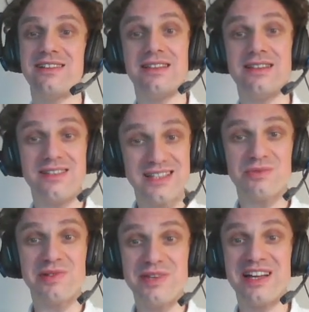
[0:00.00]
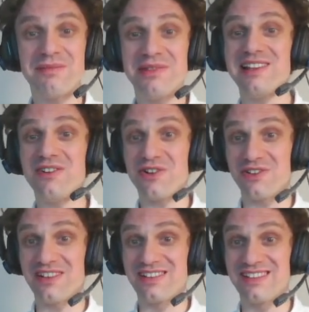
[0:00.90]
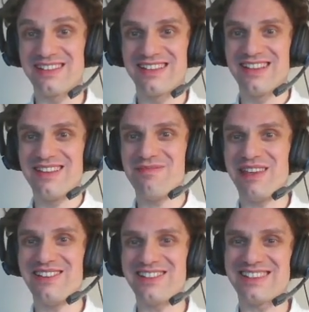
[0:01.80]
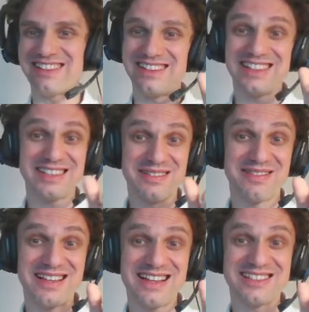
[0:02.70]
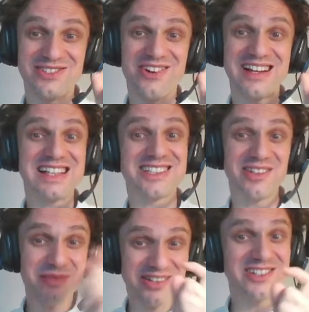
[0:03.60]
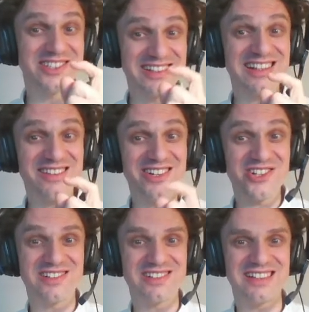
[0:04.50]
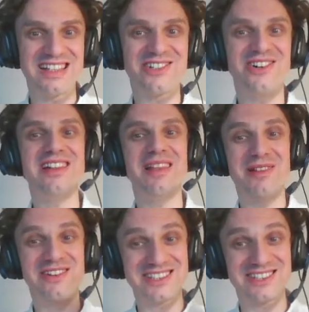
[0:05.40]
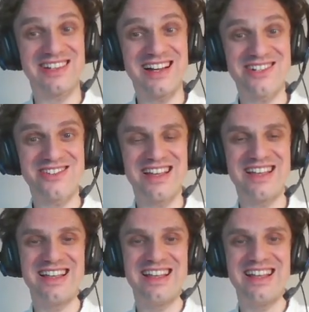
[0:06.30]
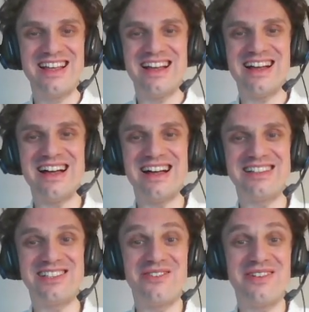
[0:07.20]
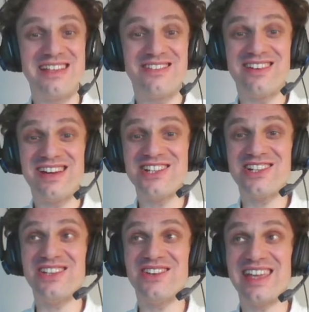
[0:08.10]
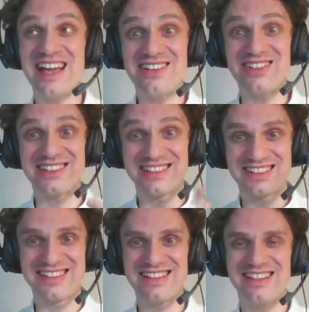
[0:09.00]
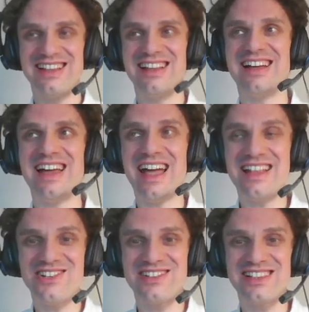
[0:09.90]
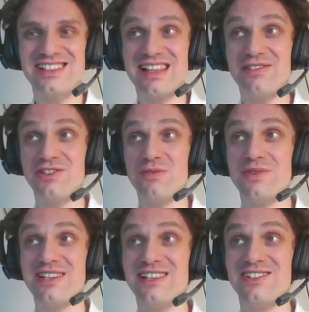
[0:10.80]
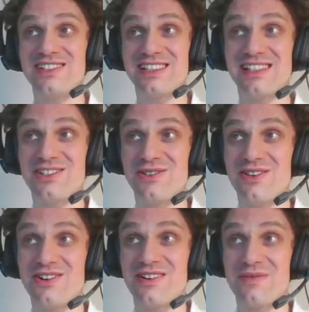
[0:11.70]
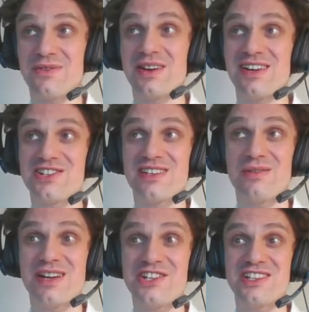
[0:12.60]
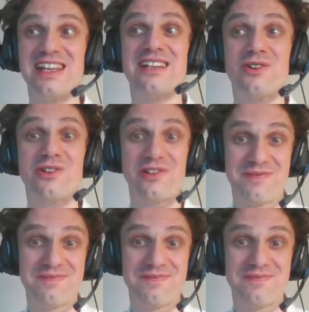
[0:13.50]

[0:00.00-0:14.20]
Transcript: this will be completely wrong, because this score does not belong to an individual. It only belongs to a country. So in regression, you cannot enter these level 2 predictors into your regression equation at all.